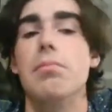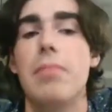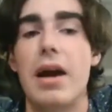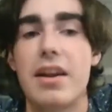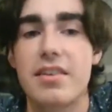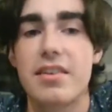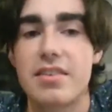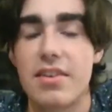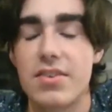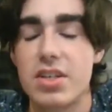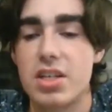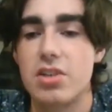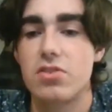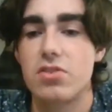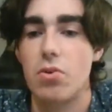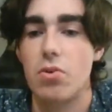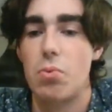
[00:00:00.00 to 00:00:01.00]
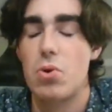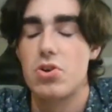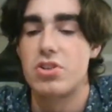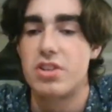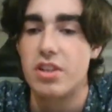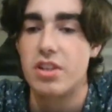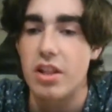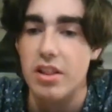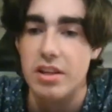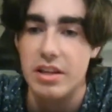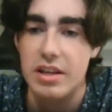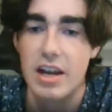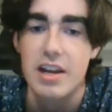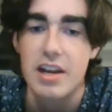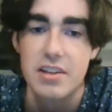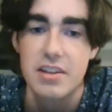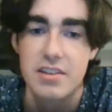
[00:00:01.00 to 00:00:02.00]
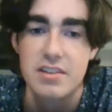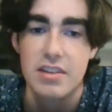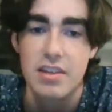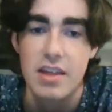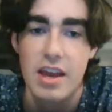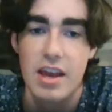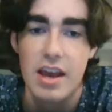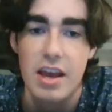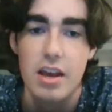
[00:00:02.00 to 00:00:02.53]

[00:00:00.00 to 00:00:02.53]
minus 17 is the worst in the league. I did see that.